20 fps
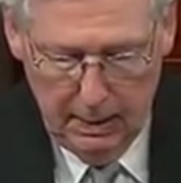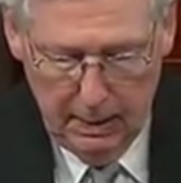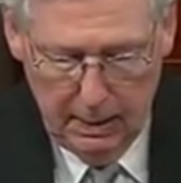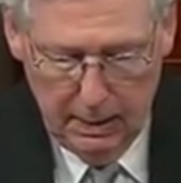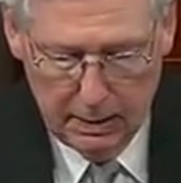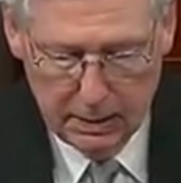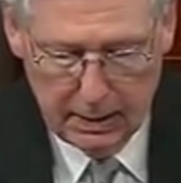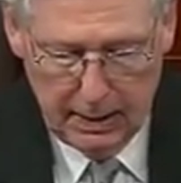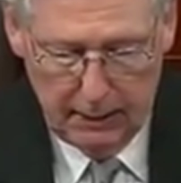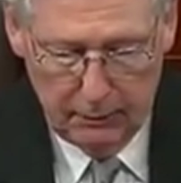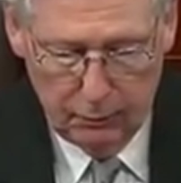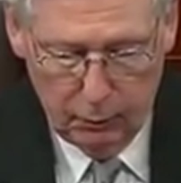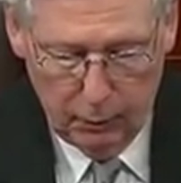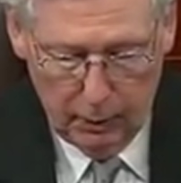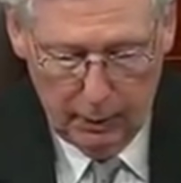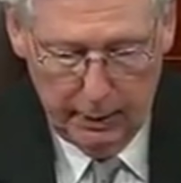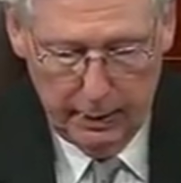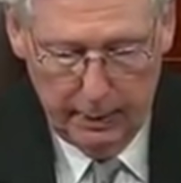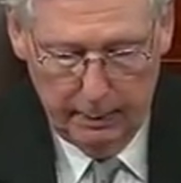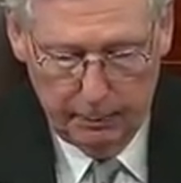Is that
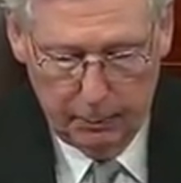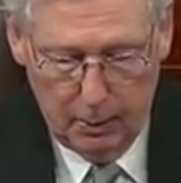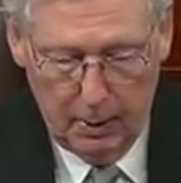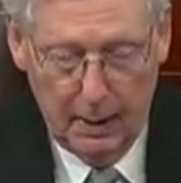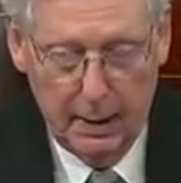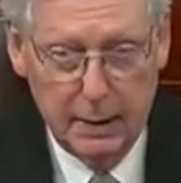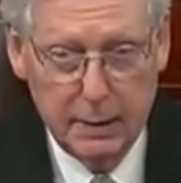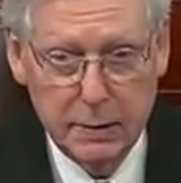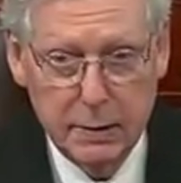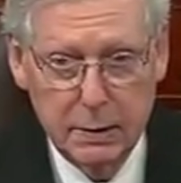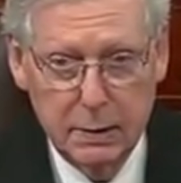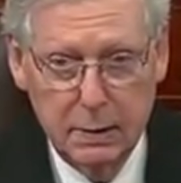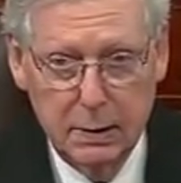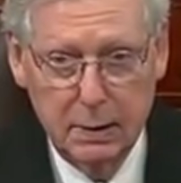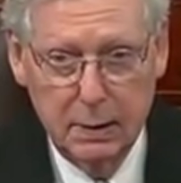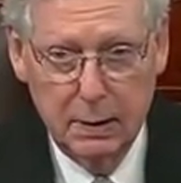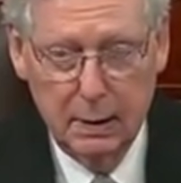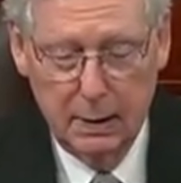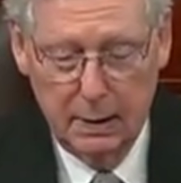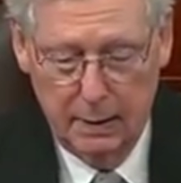really a price
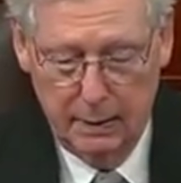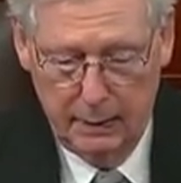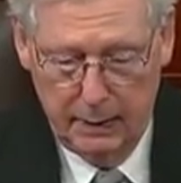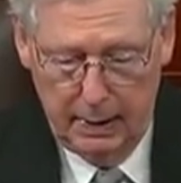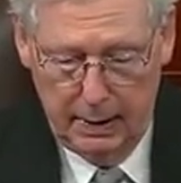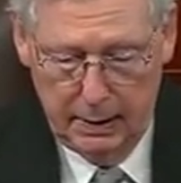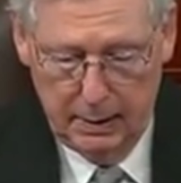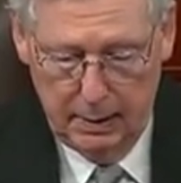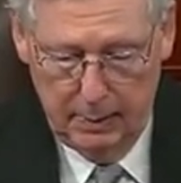that